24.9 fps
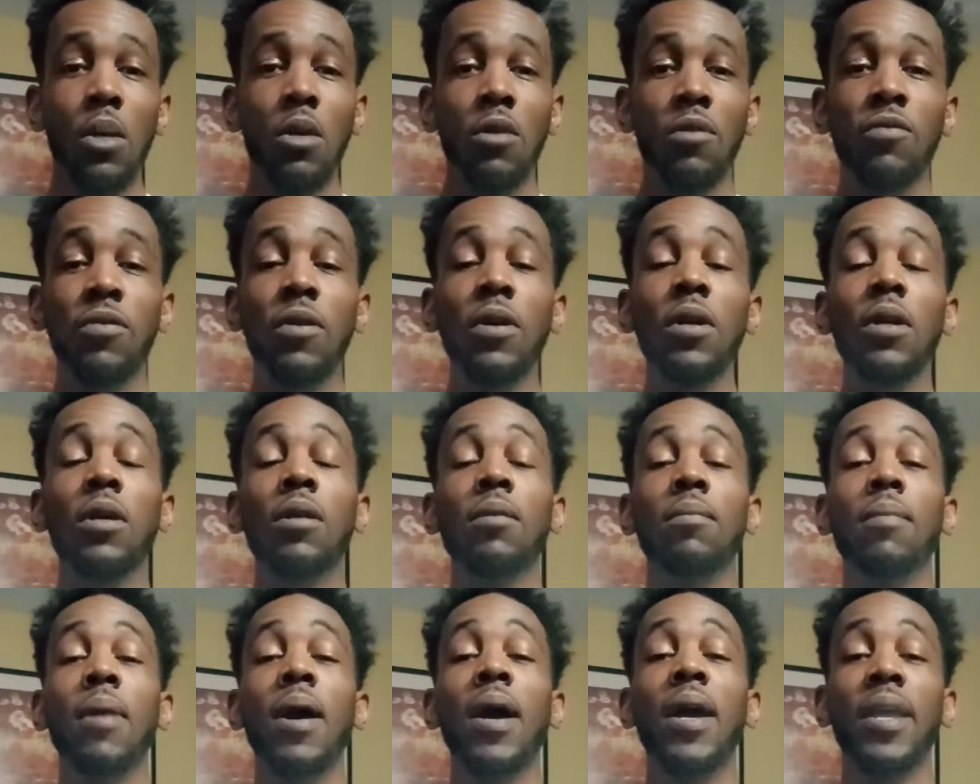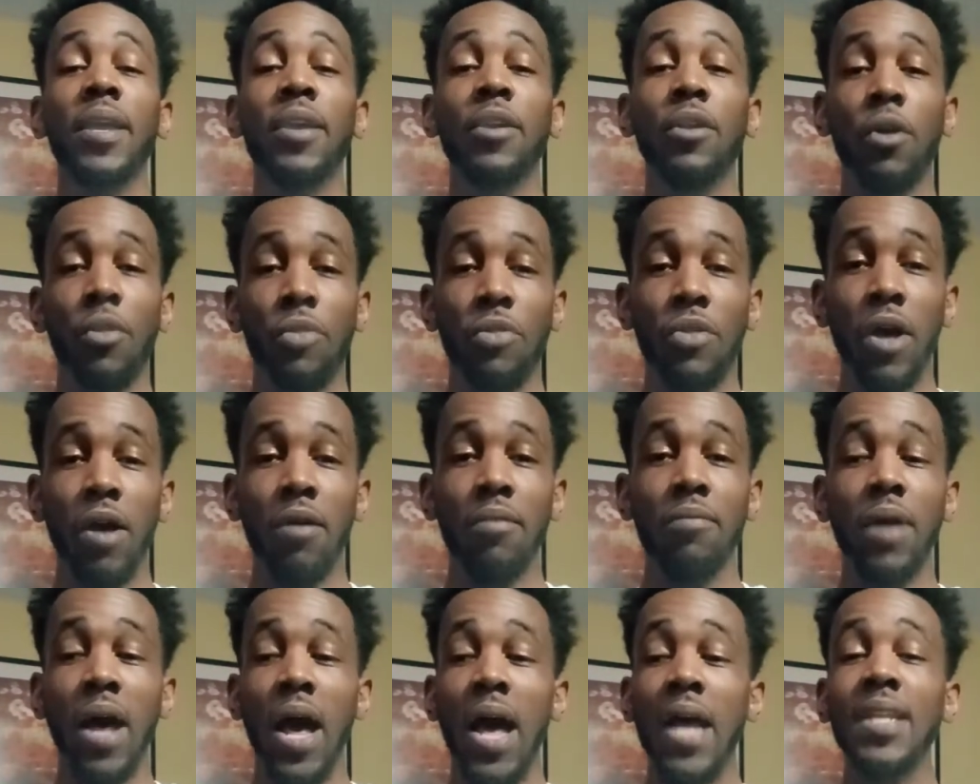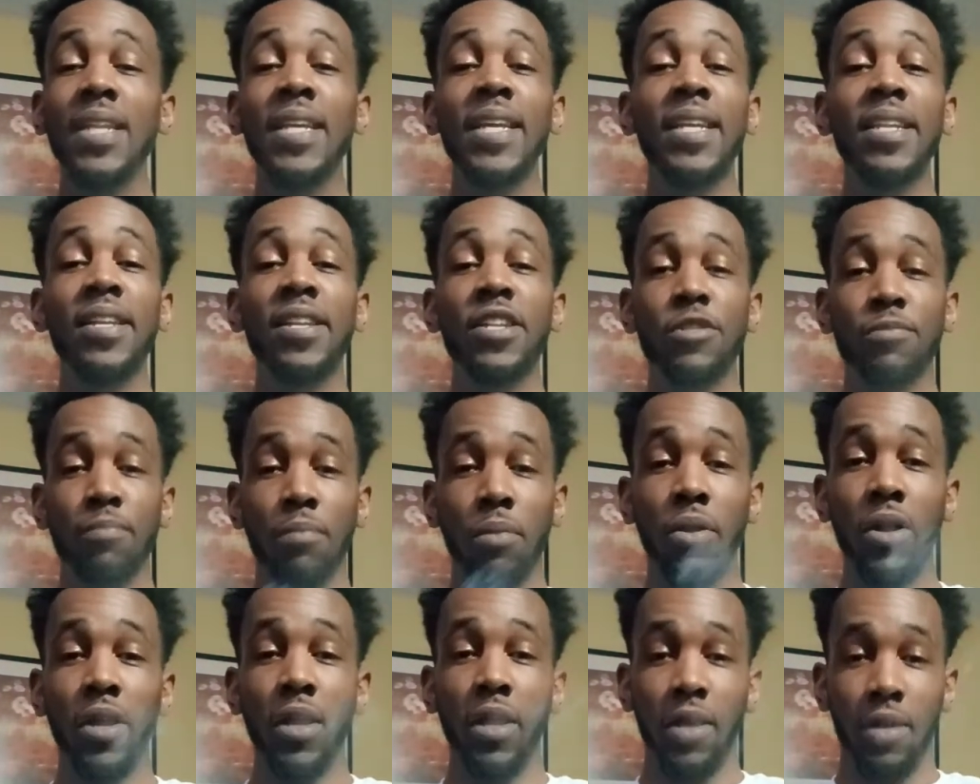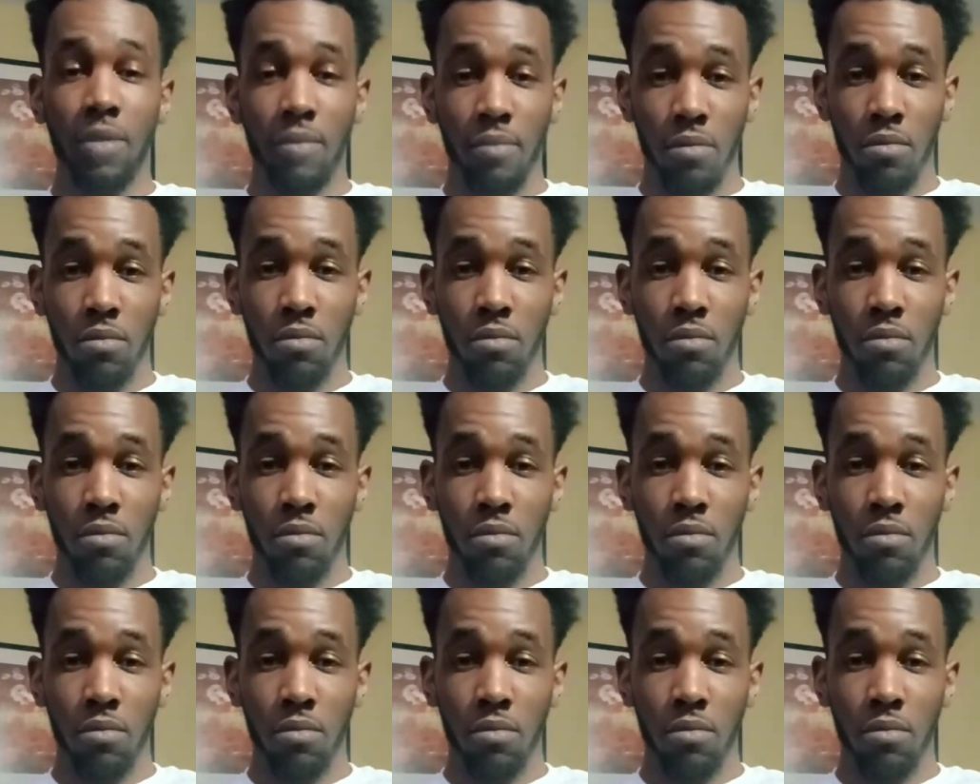Fuck my health. I need this bread.